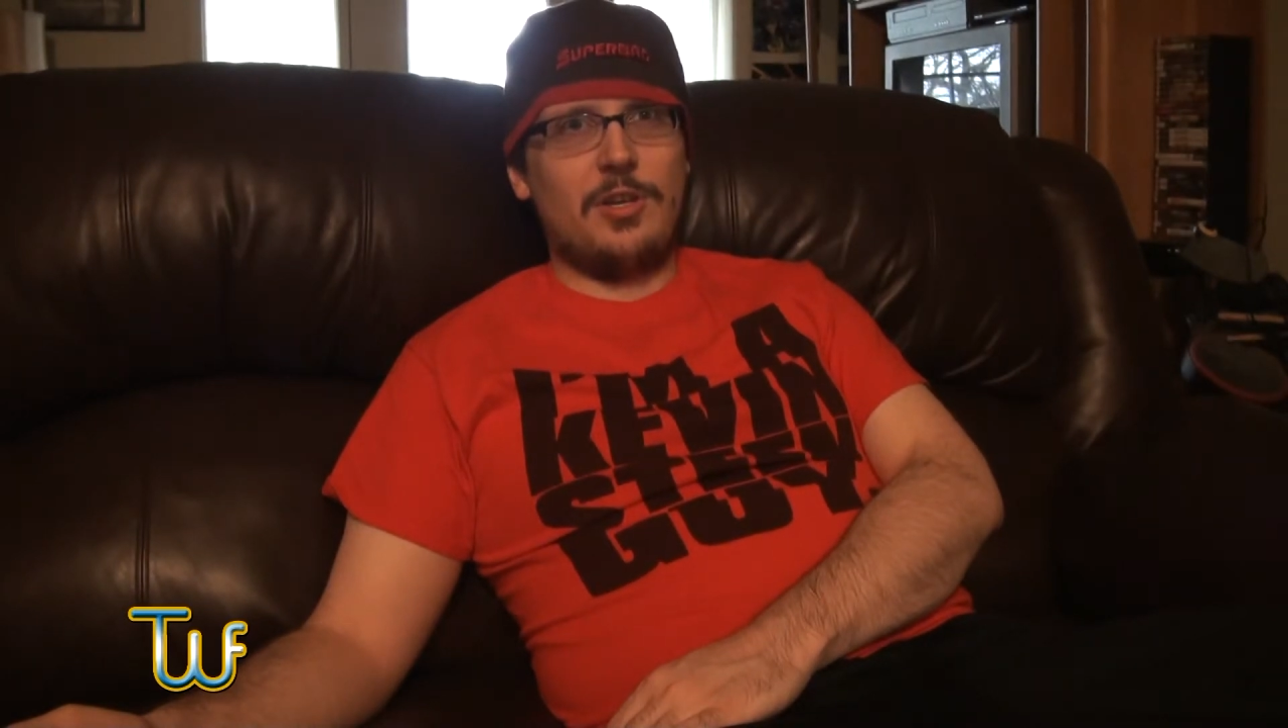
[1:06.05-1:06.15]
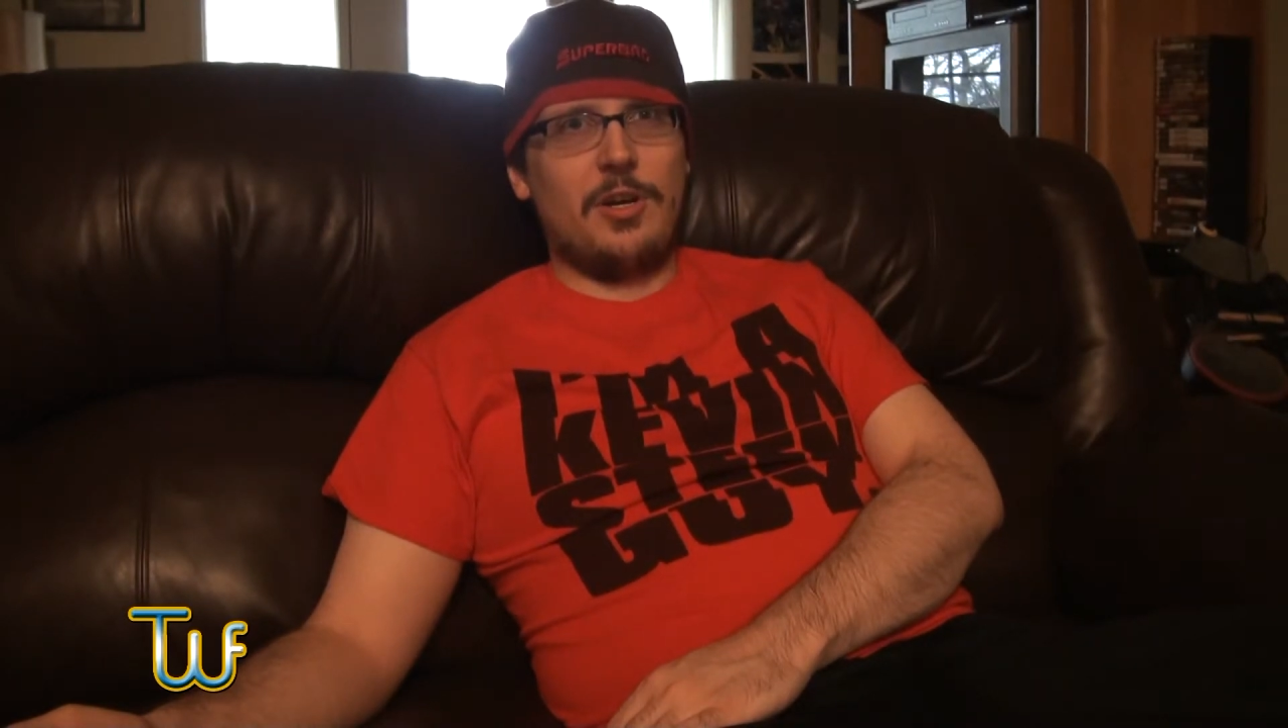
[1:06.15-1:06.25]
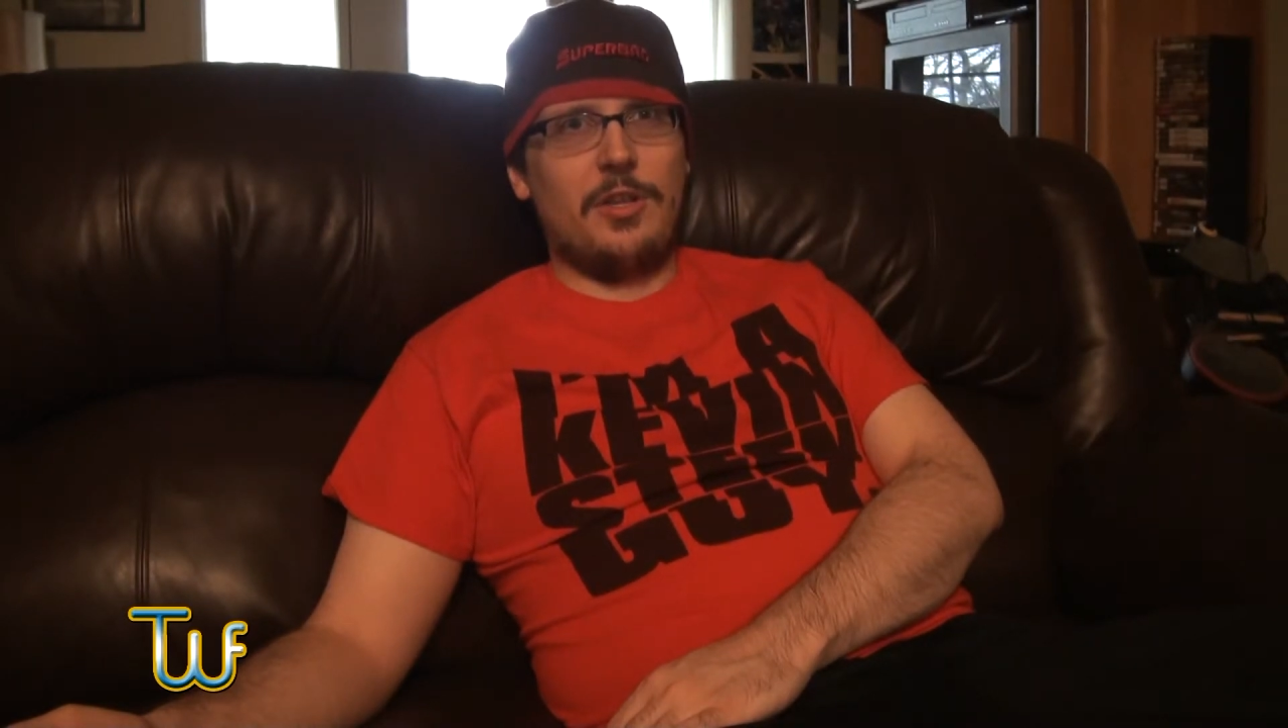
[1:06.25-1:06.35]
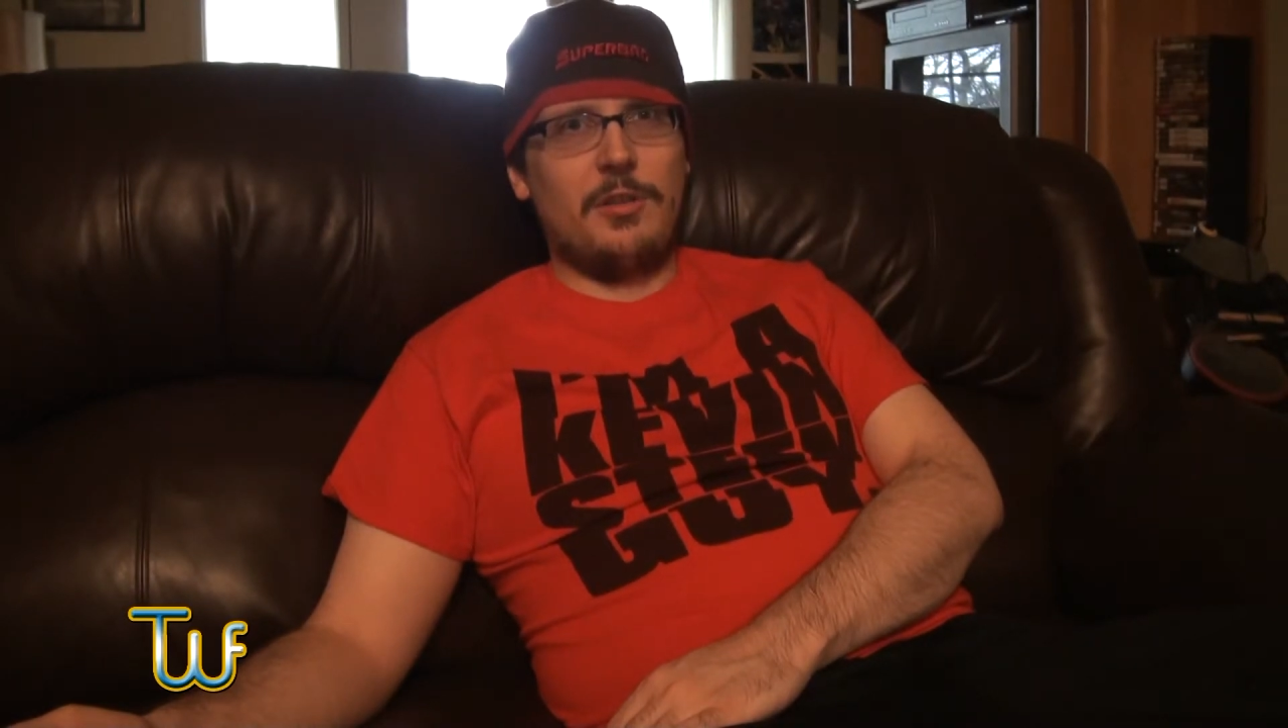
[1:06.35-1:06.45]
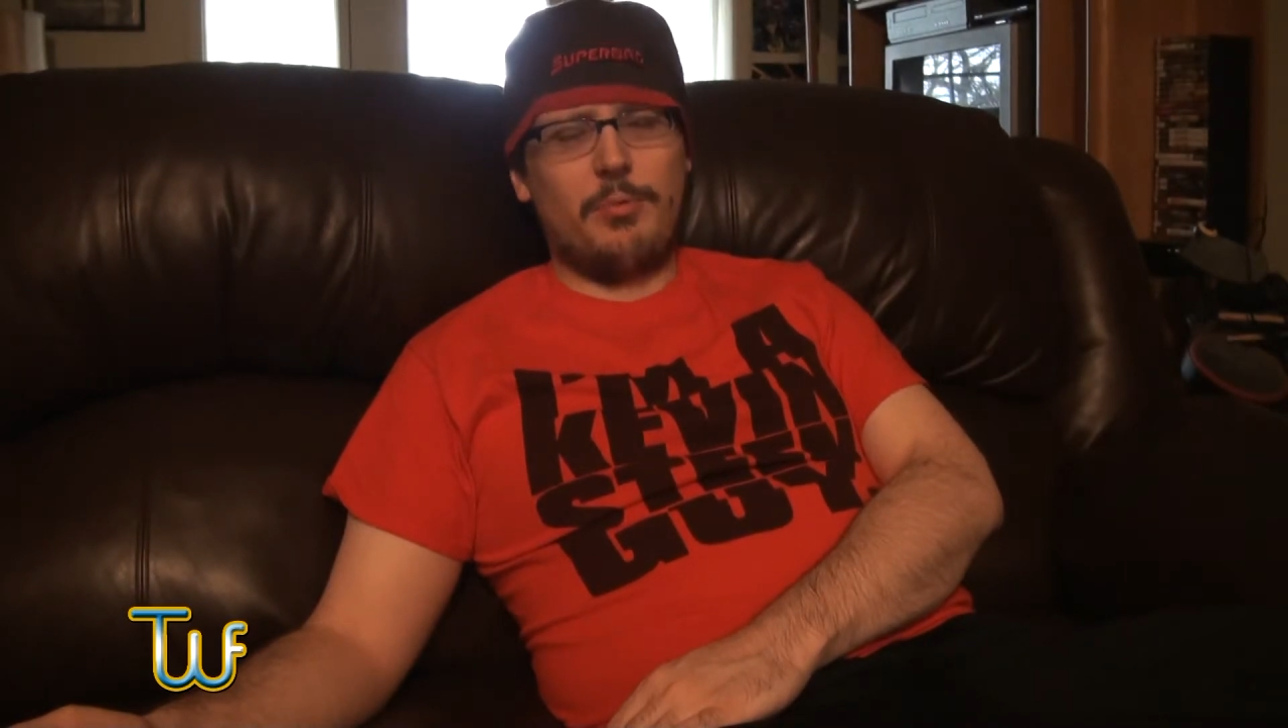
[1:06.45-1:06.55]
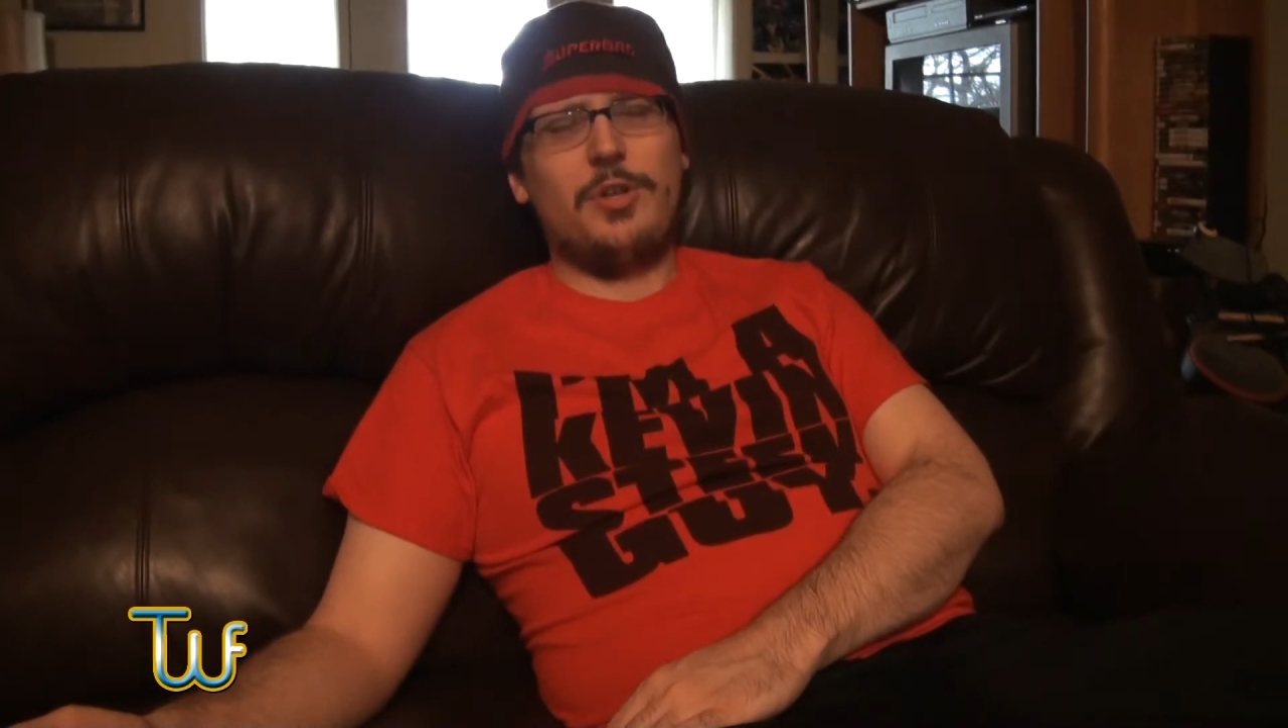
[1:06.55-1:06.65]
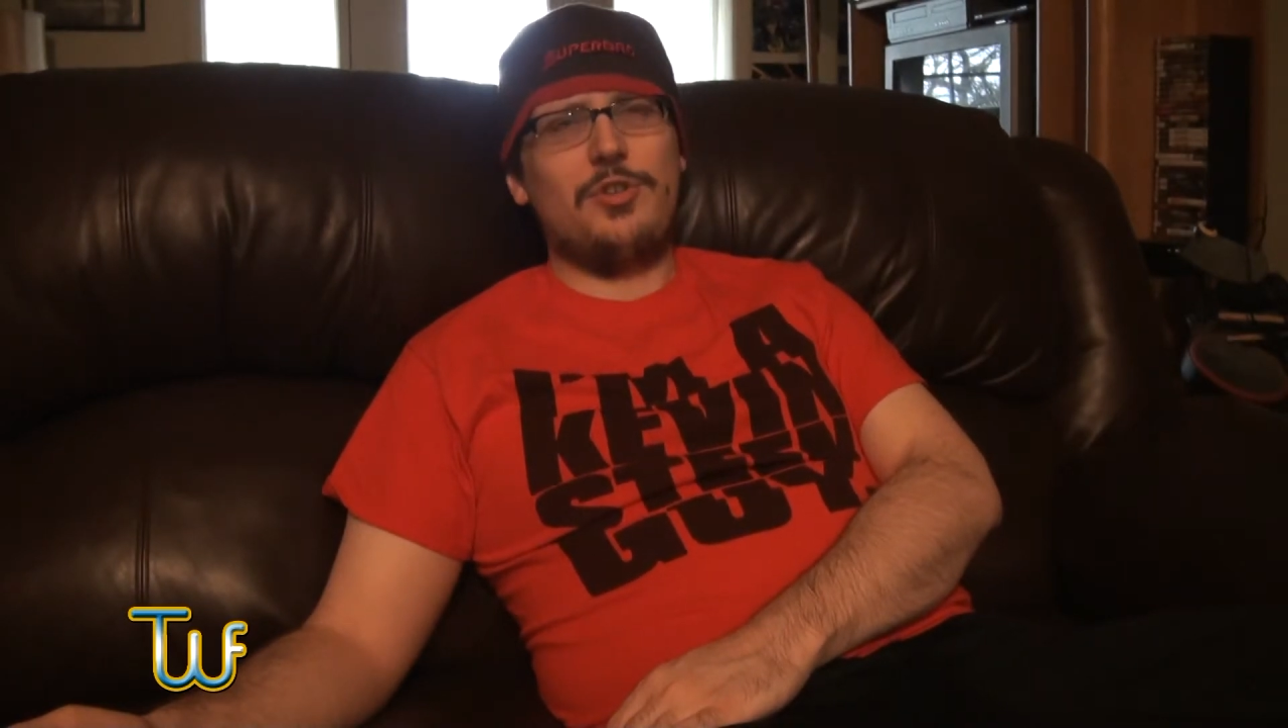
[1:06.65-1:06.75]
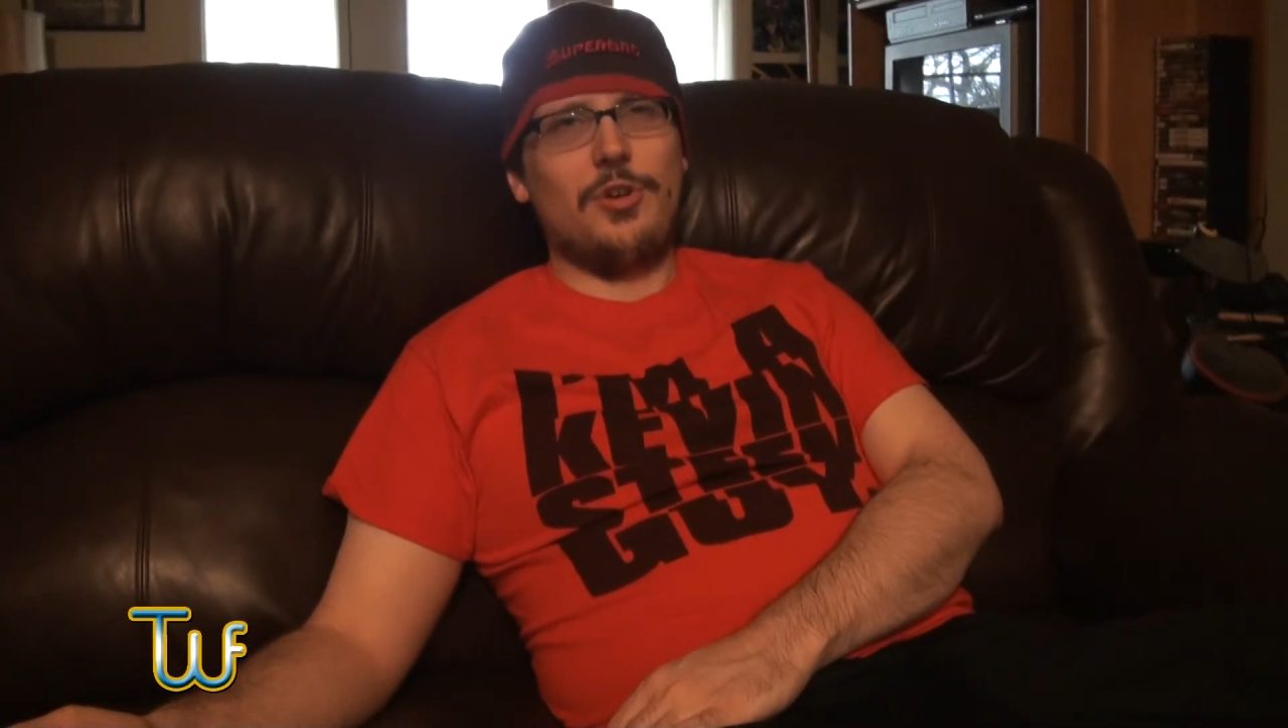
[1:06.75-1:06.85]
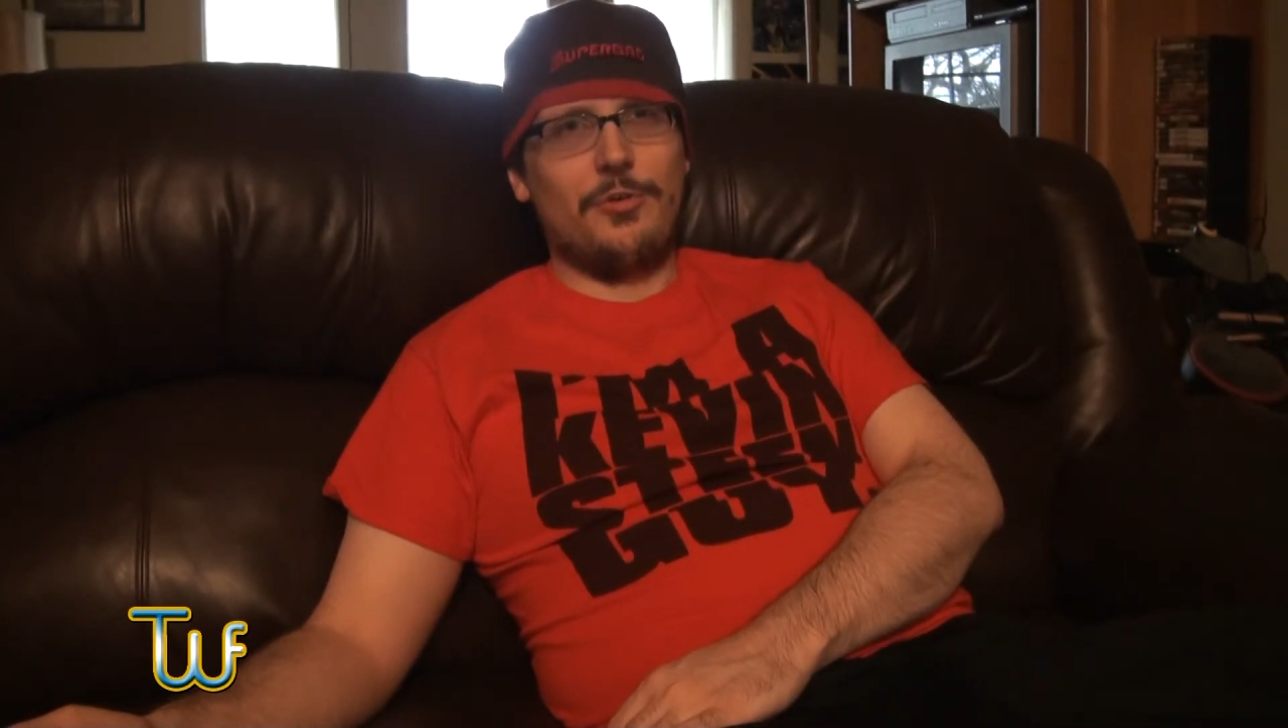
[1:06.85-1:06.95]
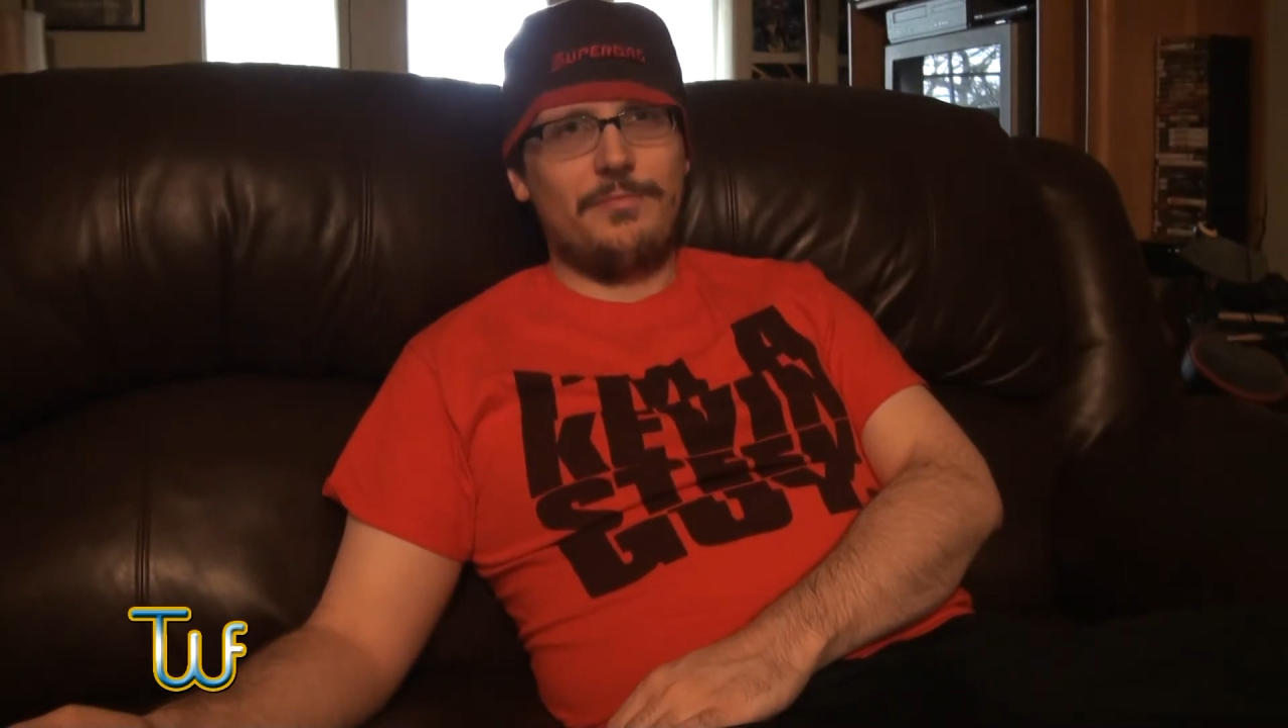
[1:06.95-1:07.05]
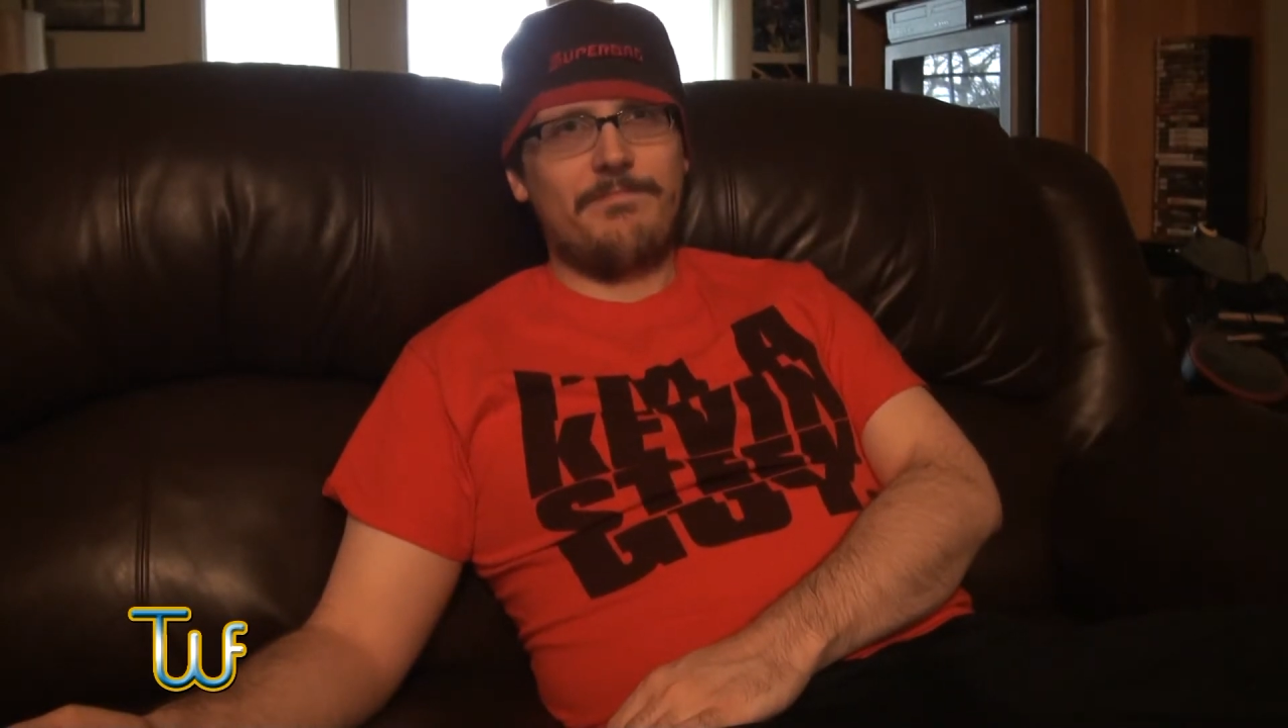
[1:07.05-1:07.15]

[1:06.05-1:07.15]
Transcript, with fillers: on the pre show.